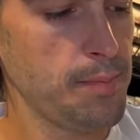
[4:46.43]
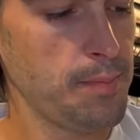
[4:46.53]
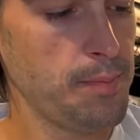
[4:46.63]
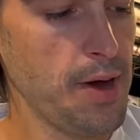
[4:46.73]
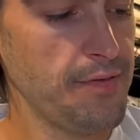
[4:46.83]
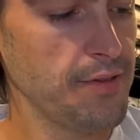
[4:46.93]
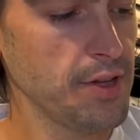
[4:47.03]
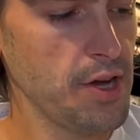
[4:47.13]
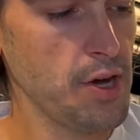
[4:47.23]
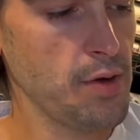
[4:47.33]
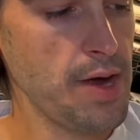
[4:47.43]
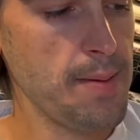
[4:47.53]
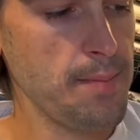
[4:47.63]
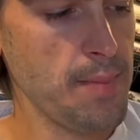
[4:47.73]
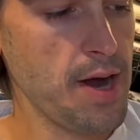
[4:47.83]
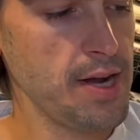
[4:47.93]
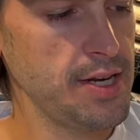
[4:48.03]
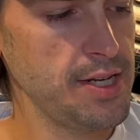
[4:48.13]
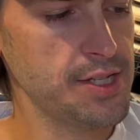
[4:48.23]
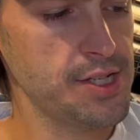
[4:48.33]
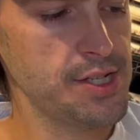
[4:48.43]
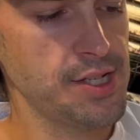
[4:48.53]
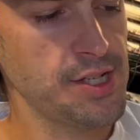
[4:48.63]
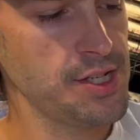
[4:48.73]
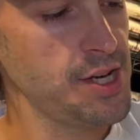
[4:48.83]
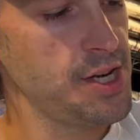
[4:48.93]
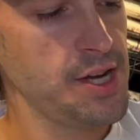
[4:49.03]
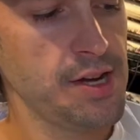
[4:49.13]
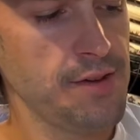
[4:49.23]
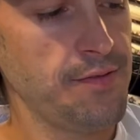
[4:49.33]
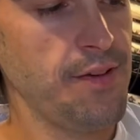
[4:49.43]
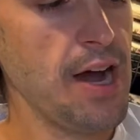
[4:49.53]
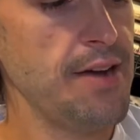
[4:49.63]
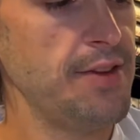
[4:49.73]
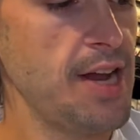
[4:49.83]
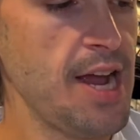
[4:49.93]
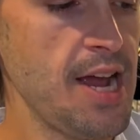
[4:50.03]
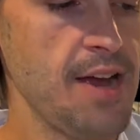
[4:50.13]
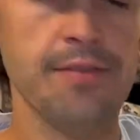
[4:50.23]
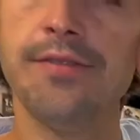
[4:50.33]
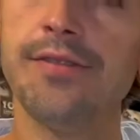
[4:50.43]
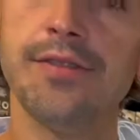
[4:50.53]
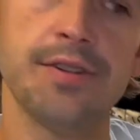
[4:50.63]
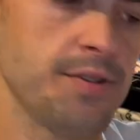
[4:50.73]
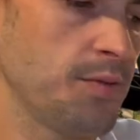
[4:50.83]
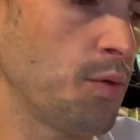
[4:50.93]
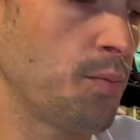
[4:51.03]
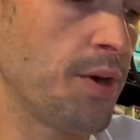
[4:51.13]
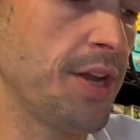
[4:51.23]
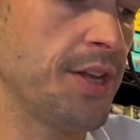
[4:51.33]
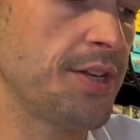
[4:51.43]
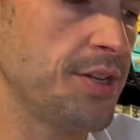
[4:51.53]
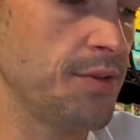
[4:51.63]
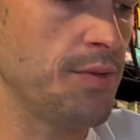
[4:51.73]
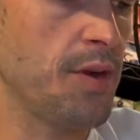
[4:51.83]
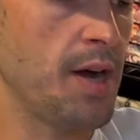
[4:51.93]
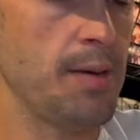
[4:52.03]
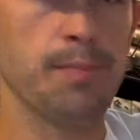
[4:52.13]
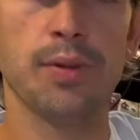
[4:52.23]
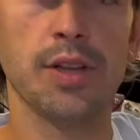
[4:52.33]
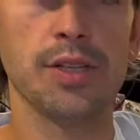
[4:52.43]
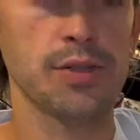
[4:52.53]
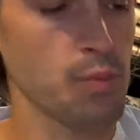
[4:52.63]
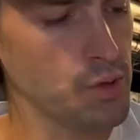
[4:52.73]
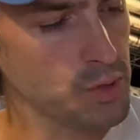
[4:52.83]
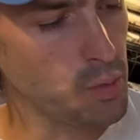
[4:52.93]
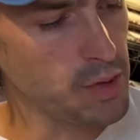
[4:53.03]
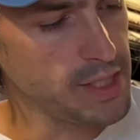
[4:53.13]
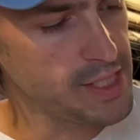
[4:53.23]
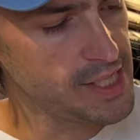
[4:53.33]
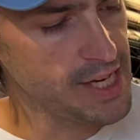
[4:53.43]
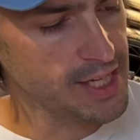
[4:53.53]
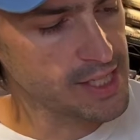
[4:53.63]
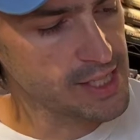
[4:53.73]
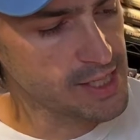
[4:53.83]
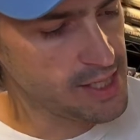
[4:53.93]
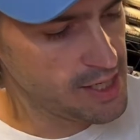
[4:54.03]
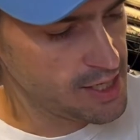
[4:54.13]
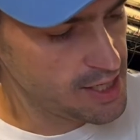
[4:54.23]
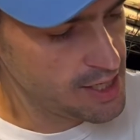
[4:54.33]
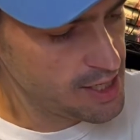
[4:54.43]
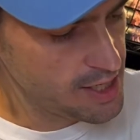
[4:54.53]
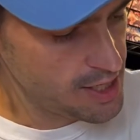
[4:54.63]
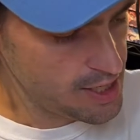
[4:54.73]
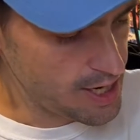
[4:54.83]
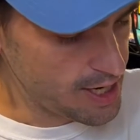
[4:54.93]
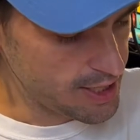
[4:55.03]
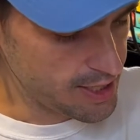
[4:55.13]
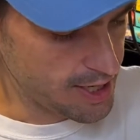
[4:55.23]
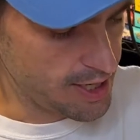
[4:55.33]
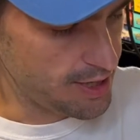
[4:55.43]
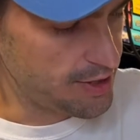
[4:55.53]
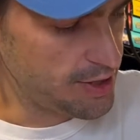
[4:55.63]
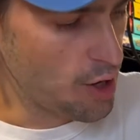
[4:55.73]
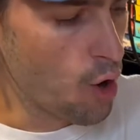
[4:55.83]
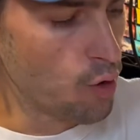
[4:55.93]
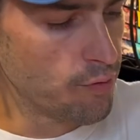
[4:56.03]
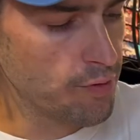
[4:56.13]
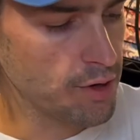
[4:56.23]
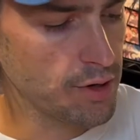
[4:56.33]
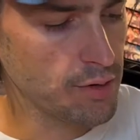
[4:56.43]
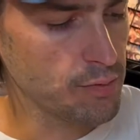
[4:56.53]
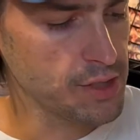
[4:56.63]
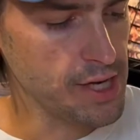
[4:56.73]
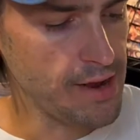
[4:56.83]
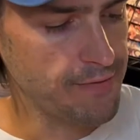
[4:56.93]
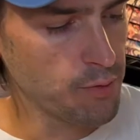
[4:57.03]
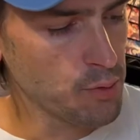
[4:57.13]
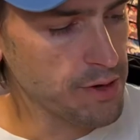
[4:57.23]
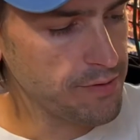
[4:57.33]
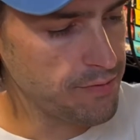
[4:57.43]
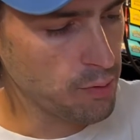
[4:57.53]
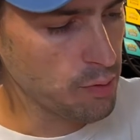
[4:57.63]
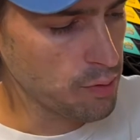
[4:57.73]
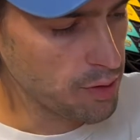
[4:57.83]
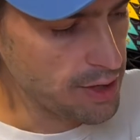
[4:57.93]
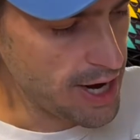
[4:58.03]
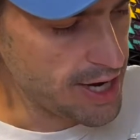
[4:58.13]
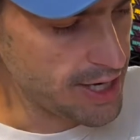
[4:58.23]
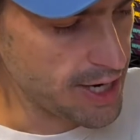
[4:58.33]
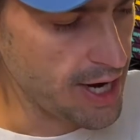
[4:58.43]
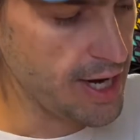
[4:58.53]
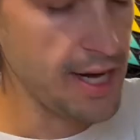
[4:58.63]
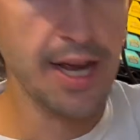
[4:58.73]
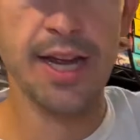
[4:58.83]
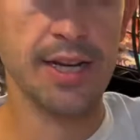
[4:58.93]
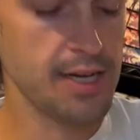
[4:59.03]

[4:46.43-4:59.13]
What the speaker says: Buffalo at minus 5.5. Will bring you to plus 126. And the over was at 44. Now you got it at